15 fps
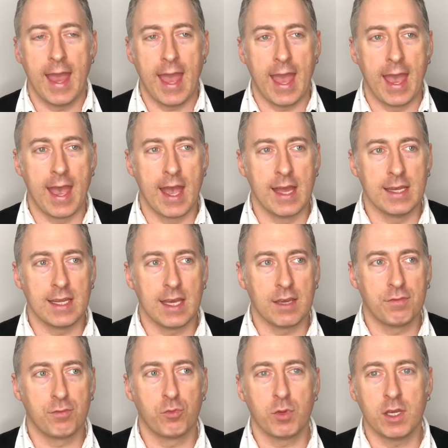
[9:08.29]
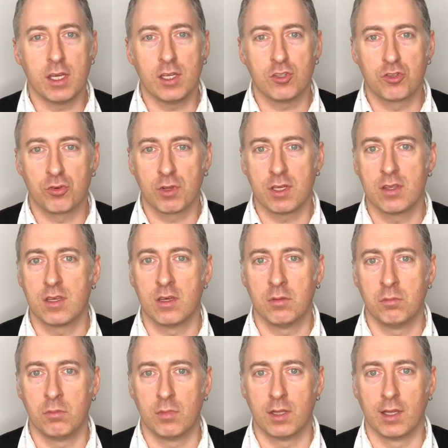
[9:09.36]
And if we treat
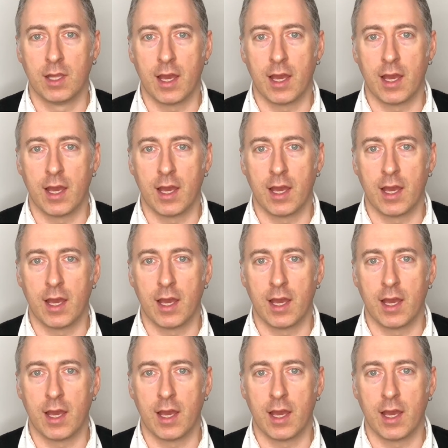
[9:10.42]
them